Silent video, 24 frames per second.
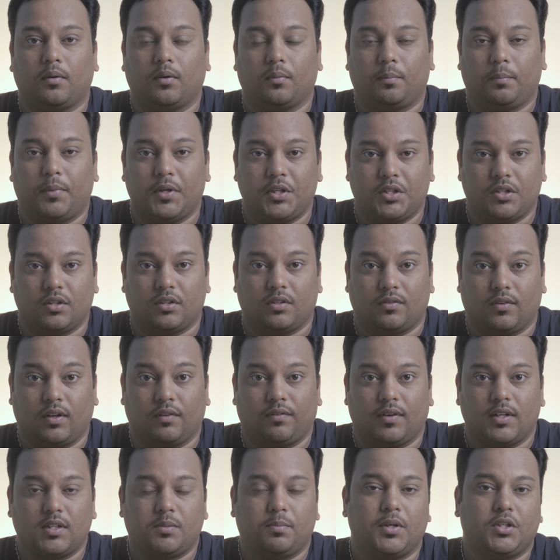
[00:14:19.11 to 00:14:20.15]
uh, pictures, the
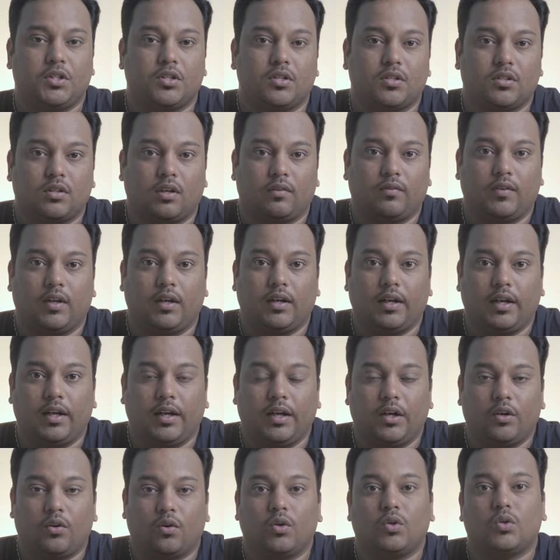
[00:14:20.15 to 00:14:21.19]
first pictures of the
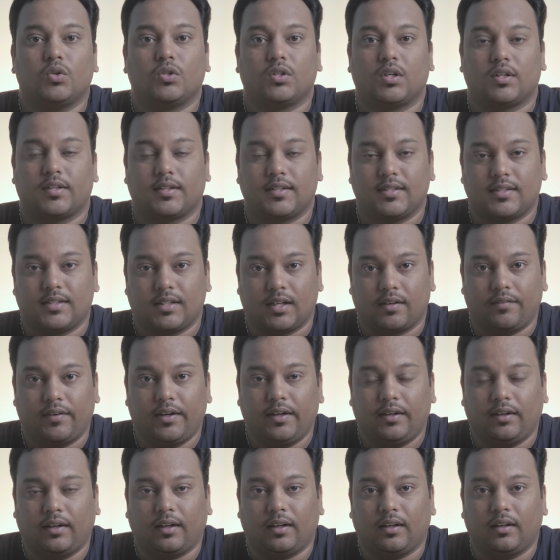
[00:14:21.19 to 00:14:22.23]
Lilly Drone two thousand
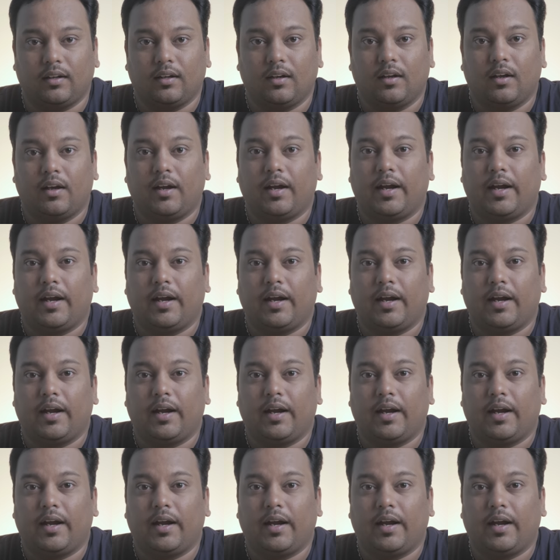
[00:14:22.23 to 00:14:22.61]
seventeen,